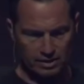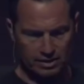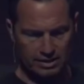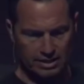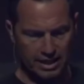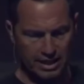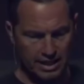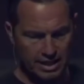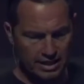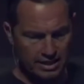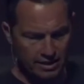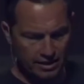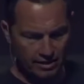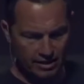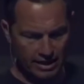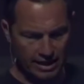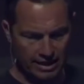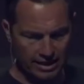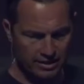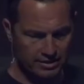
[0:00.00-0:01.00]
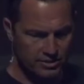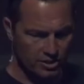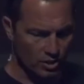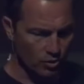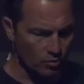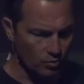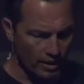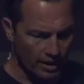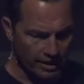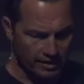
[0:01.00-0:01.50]
Cain has a
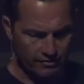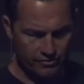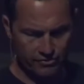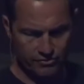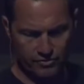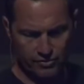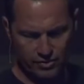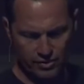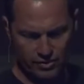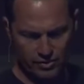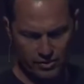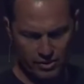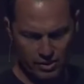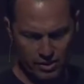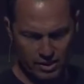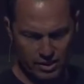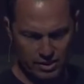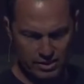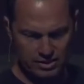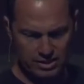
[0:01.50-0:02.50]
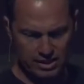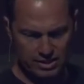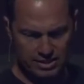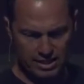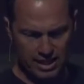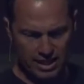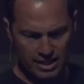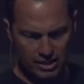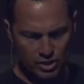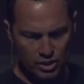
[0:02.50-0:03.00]
wife. It says,
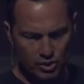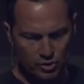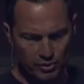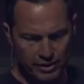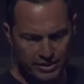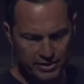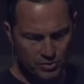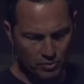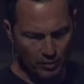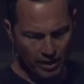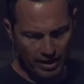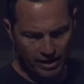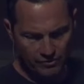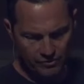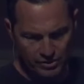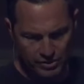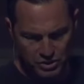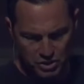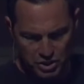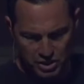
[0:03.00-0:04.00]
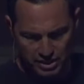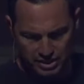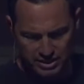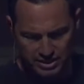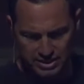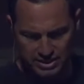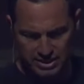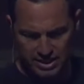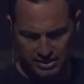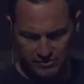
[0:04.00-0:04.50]
Cain knew his wife, and she
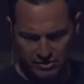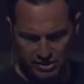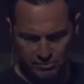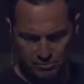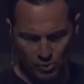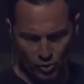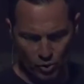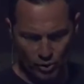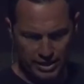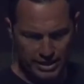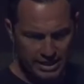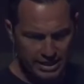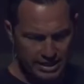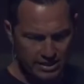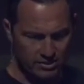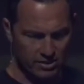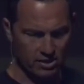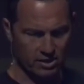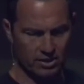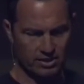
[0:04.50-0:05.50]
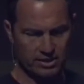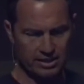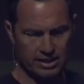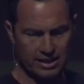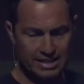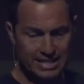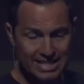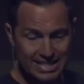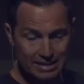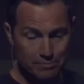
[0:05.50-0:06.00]
conceived and bore Enoch,
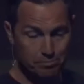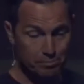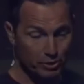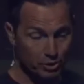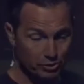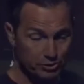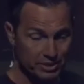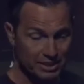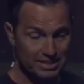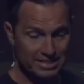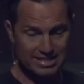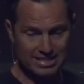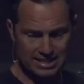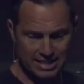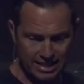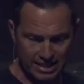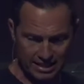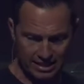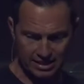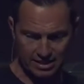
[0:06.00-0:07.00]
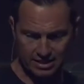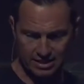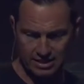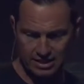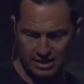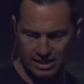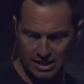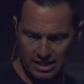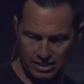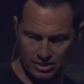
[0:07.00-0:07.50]
and he built a city
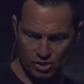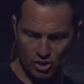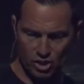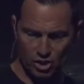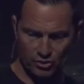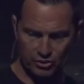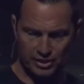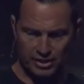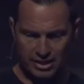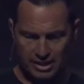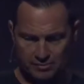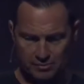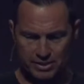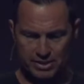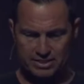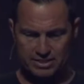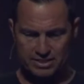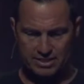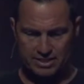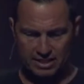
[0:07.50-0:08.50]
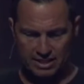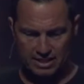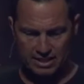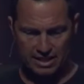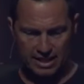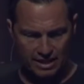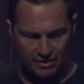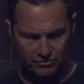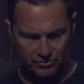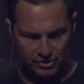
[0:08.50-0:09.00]
and called the name of the city
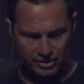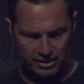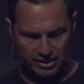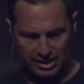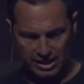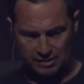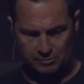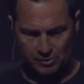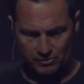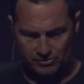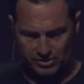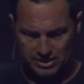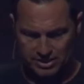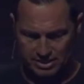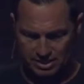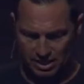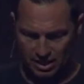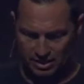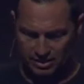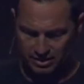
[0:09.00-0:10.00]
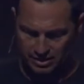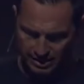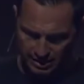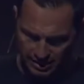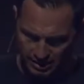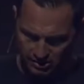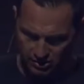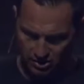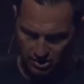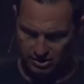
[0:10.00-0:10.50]
after the name of his son,
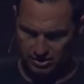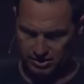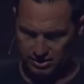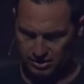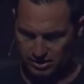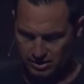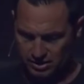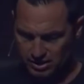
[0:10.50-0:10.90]
Enoch.